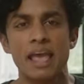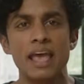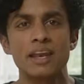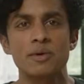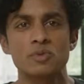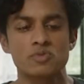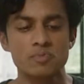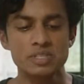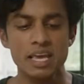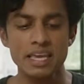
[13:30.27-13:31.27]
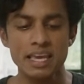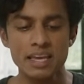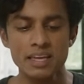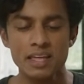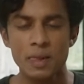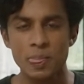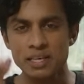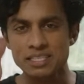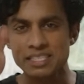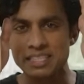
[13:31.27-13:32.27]
and it was from taking
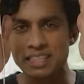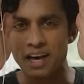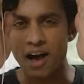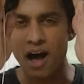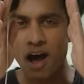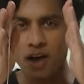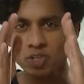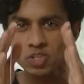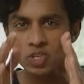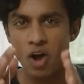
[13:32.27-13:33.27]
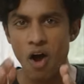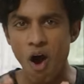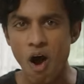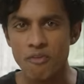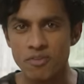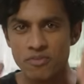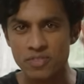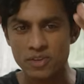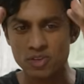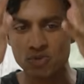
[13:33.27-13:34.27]
the husk off of
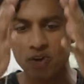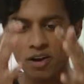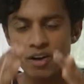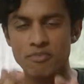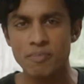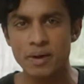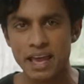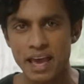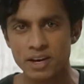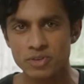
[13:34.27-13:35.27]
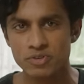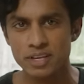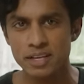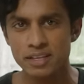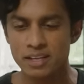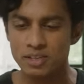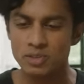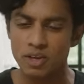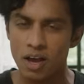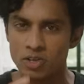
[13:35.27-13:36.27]
the trunk of a banana tree, like
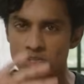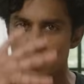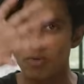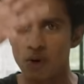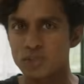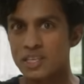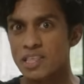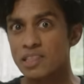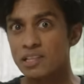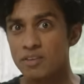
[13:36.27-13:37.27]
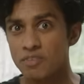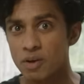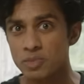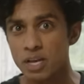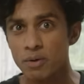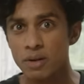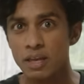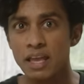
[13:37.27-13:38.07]
so the husk grows and then the leaf comes out,